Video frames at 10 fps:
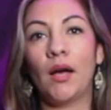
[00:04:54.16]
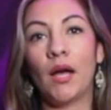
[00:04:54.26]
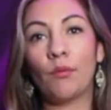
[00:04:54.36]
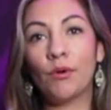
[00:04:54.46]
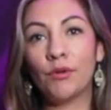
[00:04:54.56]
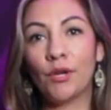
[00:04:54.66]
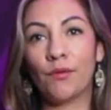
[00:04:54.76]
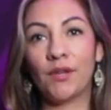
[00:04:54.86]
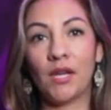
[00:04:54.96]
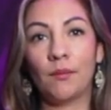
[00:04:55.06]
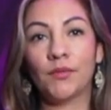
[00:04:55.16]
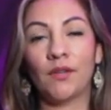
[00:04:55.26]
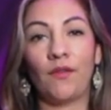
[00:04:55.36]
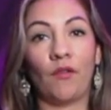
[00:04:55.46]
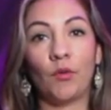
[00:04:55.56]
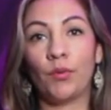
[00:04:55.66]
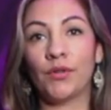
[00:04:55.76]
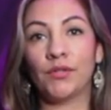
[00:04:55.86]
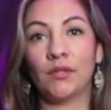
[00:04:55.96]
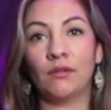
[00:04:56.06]
I won't know the names of every
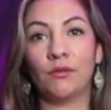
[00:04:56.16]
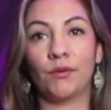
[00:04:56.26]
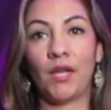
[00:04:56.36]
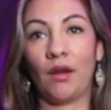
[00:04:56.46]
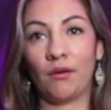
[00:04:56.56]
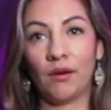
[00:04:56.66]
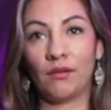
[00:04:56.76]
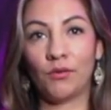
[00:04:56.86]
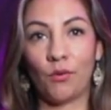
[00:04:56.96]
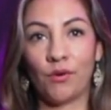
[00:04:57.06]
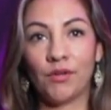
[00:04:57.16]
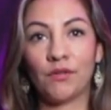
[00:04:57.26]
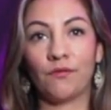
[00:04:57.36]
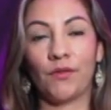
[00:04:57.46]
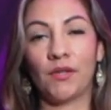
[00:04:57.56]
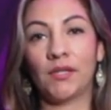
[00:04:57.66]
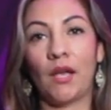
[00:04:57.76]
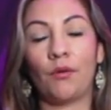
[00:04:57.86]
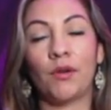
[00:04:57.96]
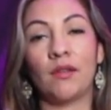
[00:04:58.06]
person who carried the torch for these
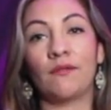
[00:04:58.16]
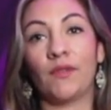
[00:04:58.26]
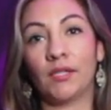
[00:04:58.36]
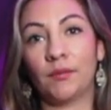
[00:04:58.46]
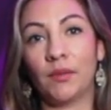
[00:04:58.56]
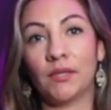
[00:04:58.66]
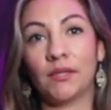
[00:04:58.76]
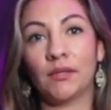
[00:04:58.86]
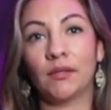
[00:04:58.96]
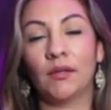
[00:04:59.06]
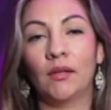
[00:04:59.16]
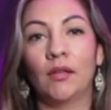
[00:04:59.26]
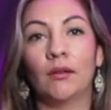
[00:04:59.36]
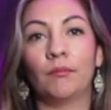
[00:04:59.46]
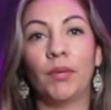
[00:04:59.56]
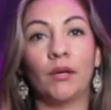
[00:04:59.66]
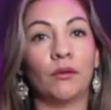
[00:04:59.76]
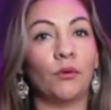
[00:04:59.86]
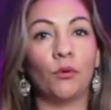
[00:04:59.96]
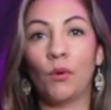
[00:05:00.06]
equity investments, but
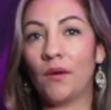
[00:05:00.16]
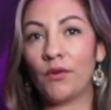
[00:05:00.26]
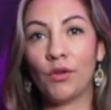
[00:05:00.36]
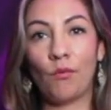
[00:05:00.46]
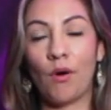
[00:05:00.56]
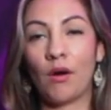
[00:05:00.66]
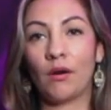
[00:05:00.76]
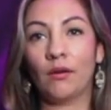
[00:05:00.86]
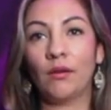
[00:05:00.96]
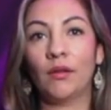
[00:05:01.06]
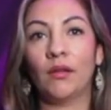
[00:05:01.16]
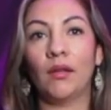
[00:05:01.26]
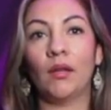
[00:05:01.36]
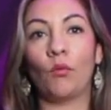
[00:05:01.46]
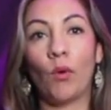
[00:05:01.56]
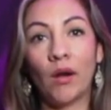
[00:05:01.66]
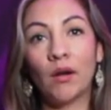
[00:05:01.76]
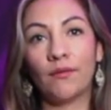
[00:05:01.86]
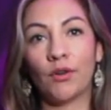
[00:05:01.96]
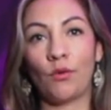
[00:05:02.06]
whoever you are and
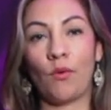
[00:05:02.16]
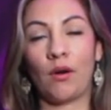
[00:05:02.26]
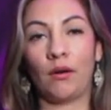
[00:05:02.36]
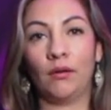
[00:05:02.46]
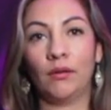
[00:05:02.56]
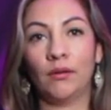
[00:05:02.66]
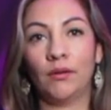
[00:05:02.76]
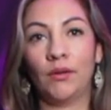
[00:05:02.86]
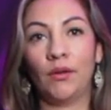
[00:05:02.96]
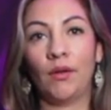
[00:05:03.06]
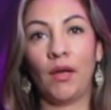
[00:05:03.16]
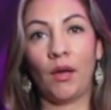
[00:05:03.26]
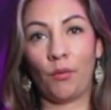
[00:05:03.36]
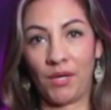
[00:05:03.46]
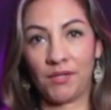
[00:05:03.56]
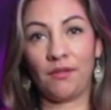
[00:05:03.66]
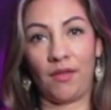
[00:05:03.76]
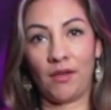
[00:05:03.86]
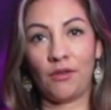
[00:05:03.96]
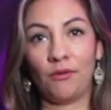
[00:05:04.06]
wherever you are, I want to thank